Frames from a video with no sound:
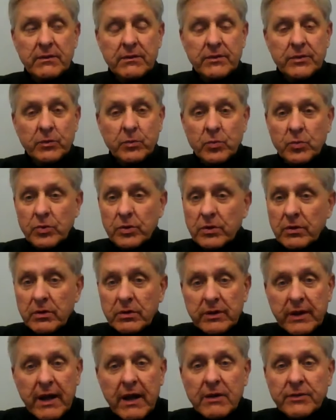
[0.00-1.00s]

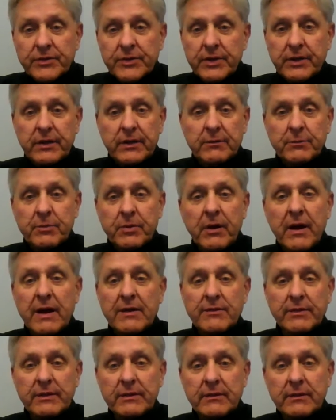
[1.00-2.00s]
world out there,
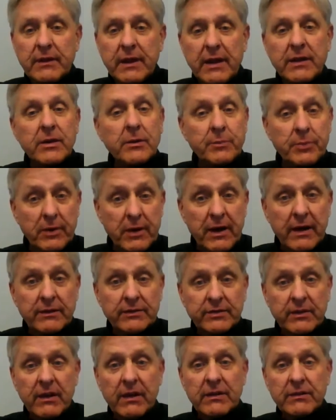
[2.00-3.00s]
private enterprise
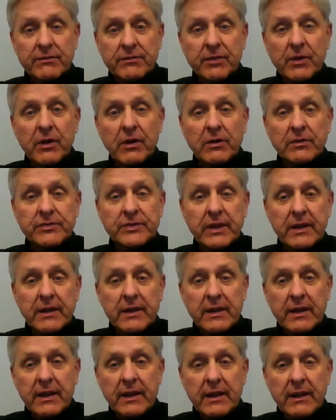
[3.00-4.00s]
got involved,
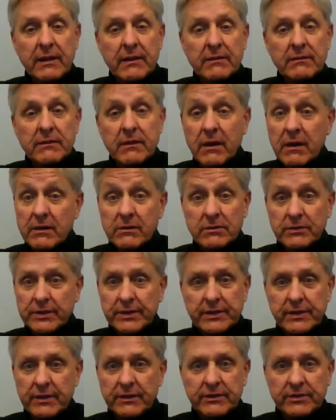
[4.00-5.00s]
and not only
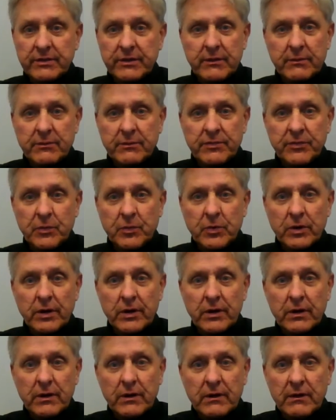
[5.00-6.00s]
does them
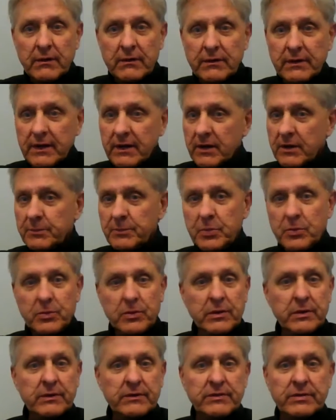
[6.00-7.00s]
for the
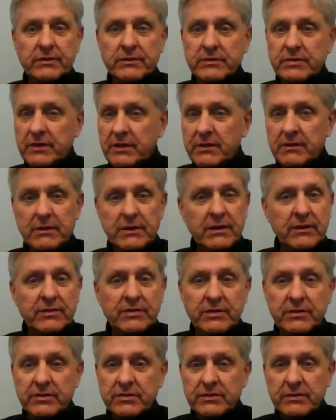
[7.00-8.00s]
airports and security
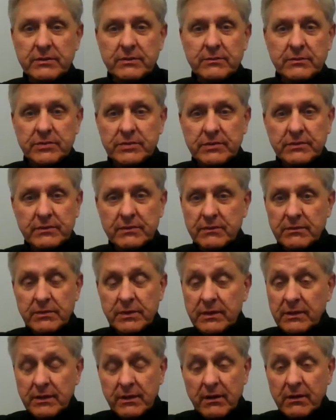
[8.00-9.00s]
systems,
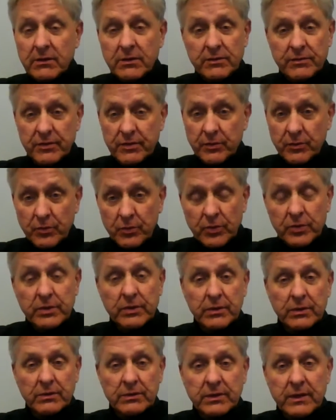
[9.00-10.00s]
really all over the
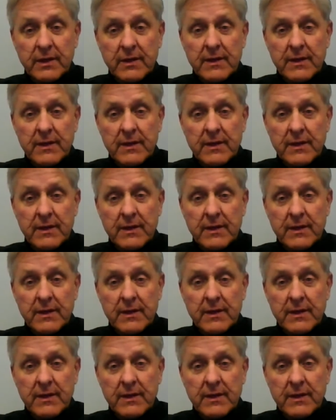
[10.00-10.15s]
world,